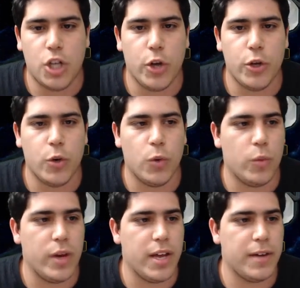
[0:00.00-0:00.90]
you
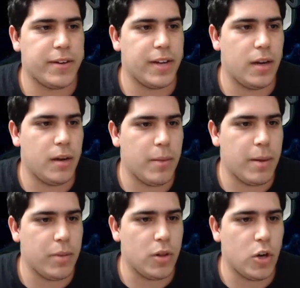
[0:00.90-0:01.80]
with my
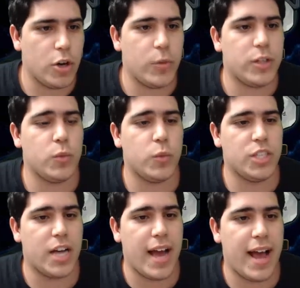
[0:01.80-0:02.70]
Bologna, which
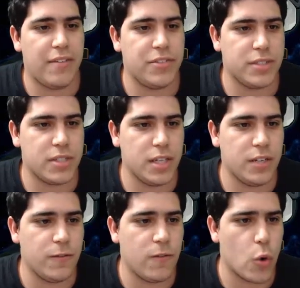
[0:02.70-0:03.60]
I have the
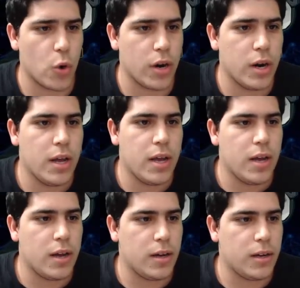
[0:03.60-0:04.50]
skin for,
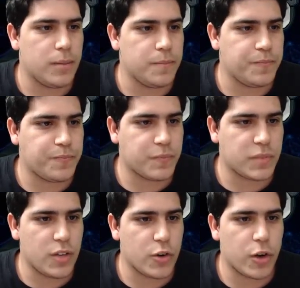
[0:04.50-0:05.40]
and
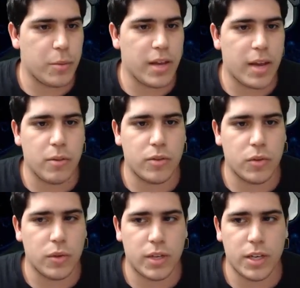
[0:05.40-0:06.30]
you're gonna be able
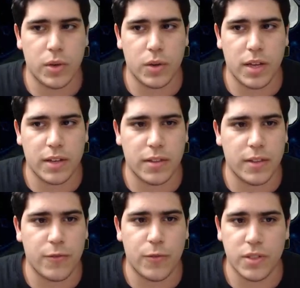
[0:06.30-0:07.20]
to hear like the
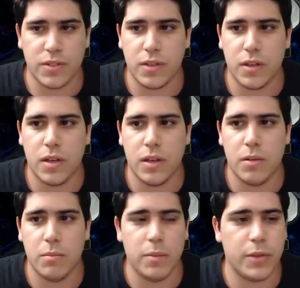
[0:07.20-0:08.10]
difference
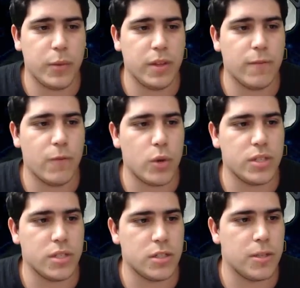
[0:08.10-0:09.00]
between the
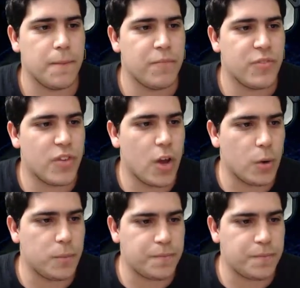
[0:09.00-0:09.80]
voices. So